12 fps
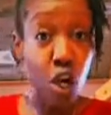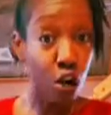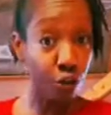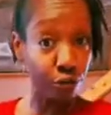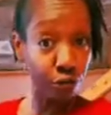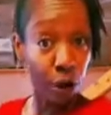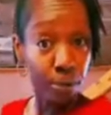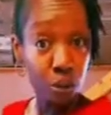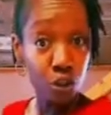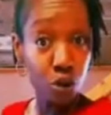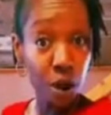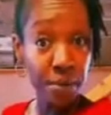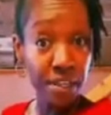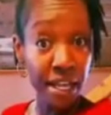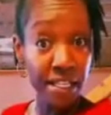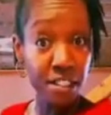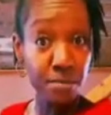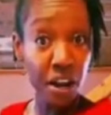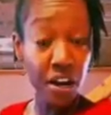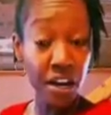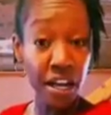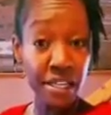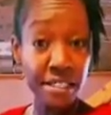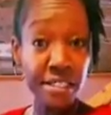from the trauma they
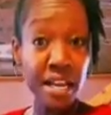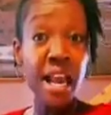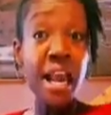experienced